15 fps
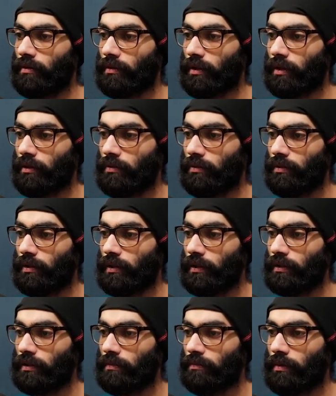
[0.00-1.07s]
Can you
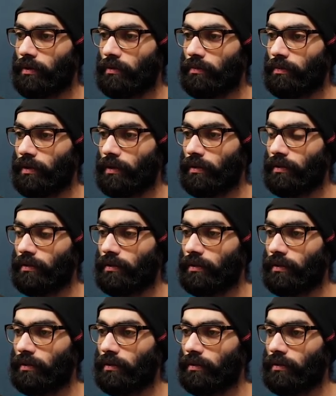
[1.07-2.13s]
release compound path?
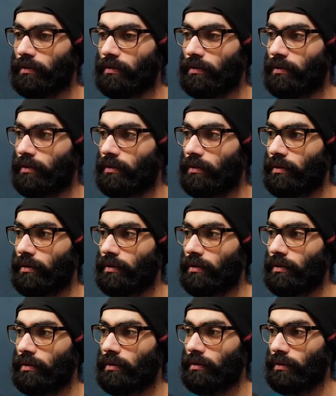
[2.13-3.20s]
Yeah.
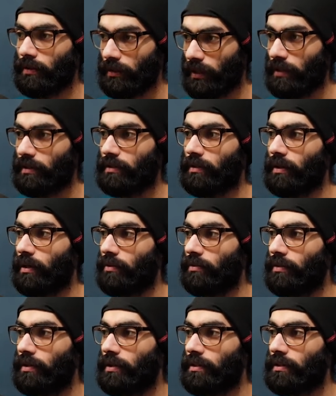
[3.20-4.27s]
Yes, now
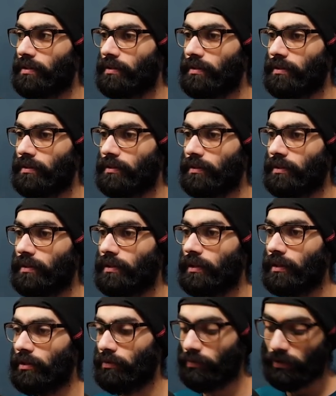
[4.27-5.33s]
this circle
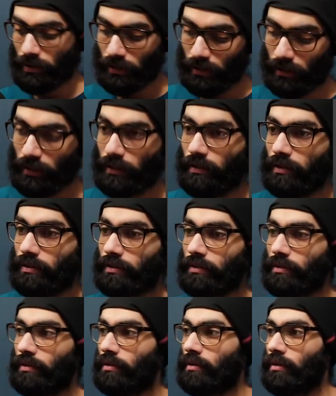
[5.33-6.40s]
thing, you want to delete this.
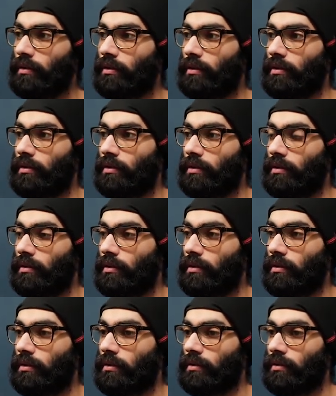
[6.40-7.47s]

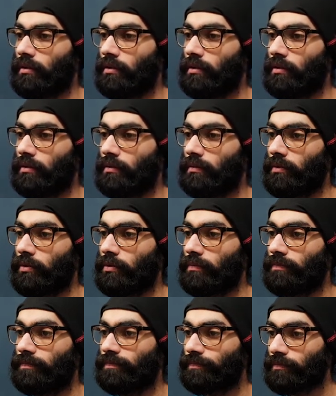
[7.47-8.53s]
No,
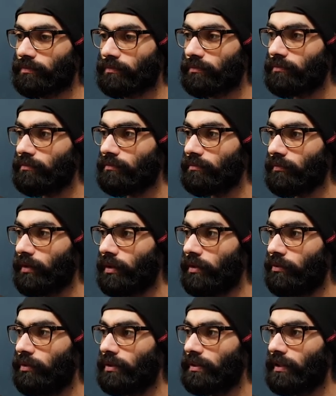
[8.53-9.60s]
you
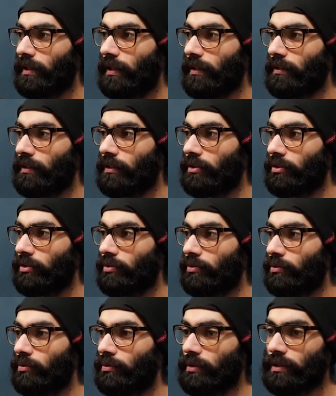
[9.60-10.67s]
want to select these
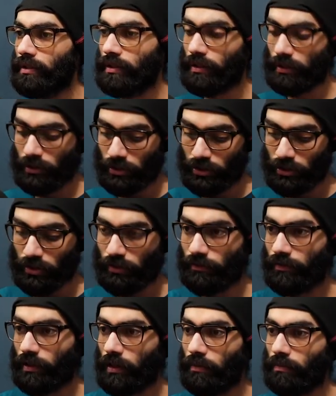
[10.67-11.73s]
two and say
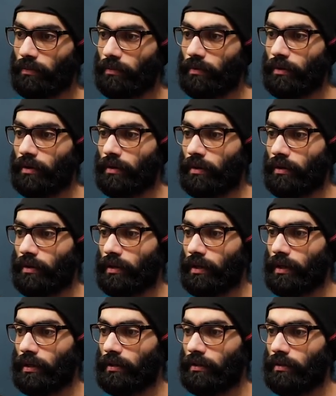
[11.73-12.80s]
Shift M
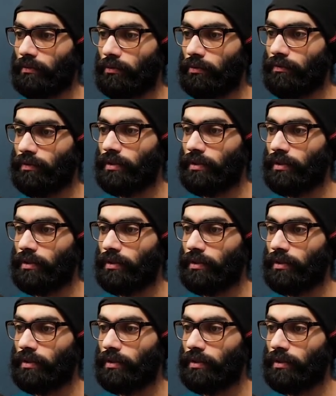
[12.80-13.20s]
and remove